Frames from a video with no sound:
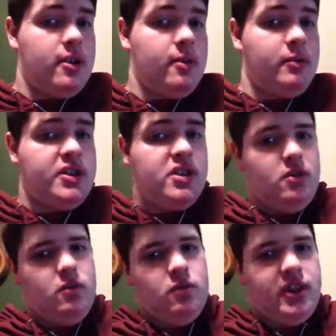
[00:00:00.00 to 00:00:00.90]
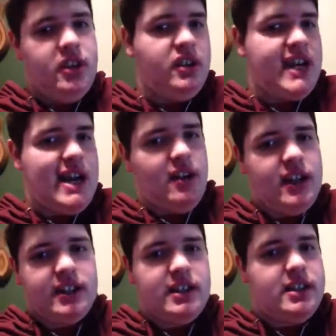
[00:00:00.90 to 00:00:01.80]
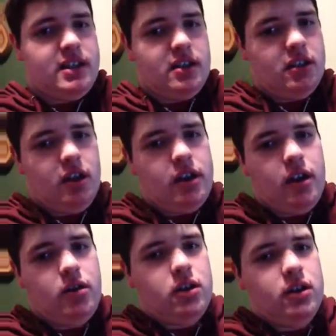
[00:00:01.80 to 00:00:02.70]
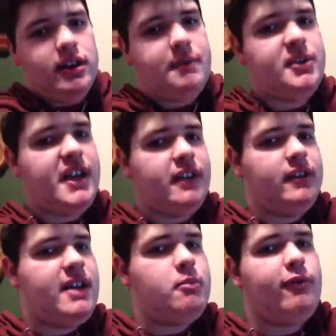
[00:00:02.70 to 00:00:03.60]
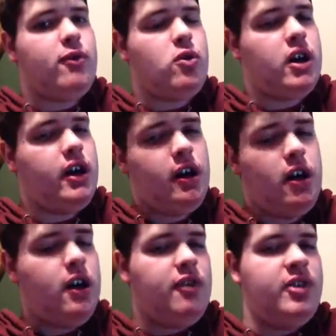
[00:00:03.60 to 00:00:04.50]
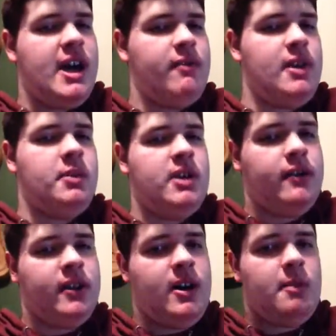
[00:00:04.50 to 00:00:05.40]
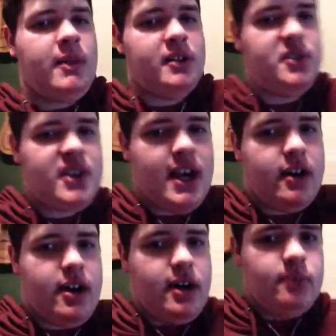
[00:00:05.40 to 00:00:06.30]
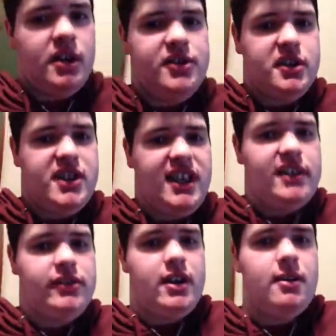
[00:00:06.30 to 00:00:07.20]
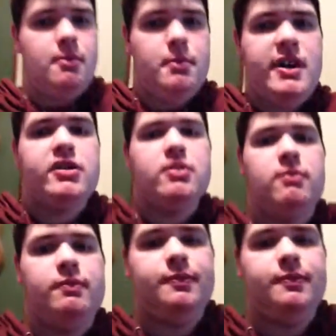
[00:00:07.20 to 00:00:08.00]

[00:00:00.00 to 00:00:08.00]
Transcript: them? Did you were you kind of like, eh, you know, or have you taken Latin before? If you have, let me know in the comments, and um, I'll talk to you guys later. Peace.